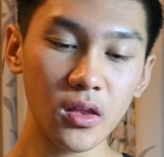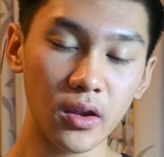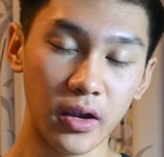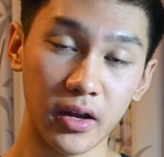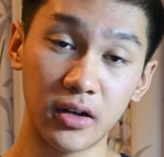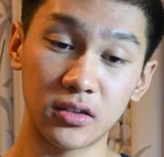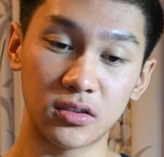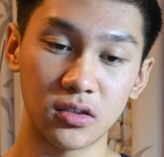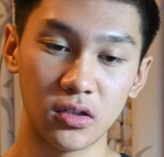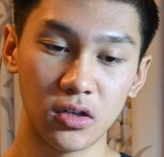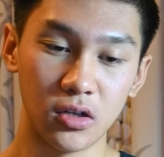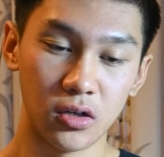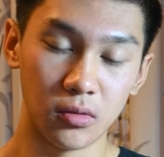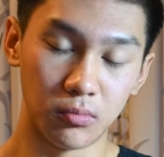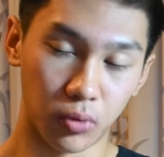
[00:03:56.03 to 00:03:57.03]
And it's
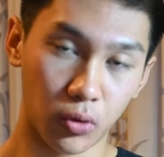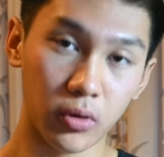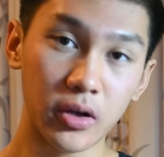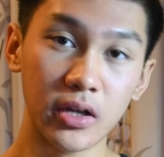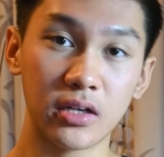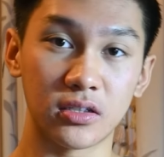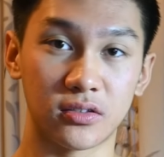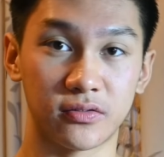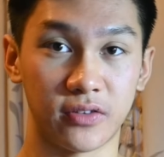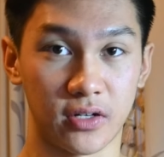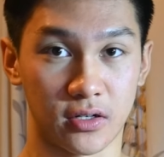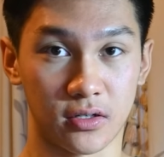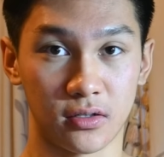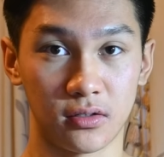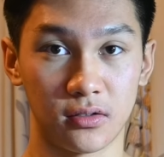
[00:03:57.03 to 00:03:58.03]
boring as
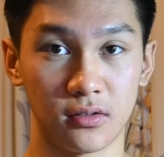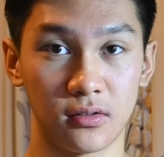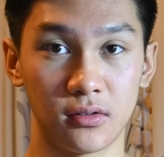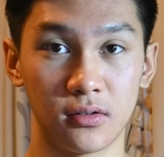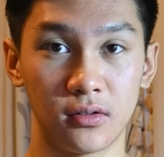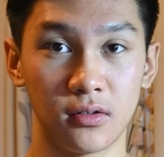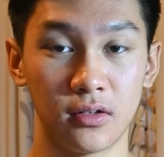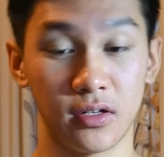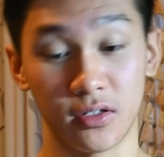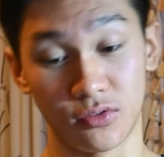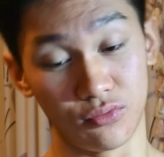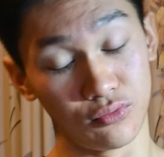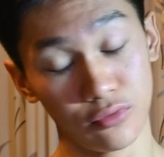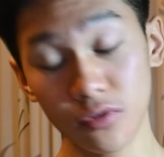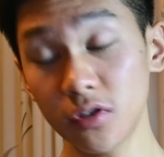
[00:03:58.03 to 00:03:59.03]
fuck. It's
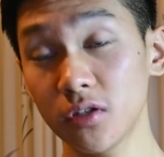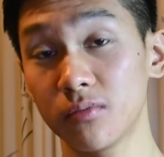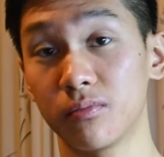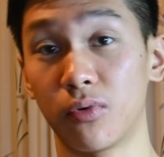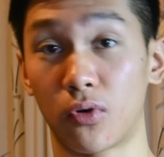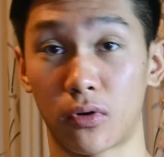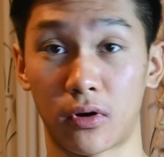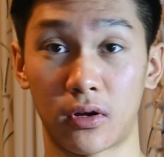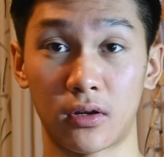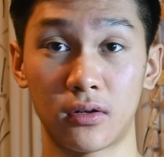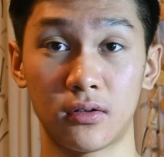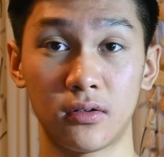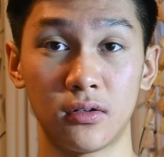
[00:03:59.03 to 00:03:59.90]
really boring,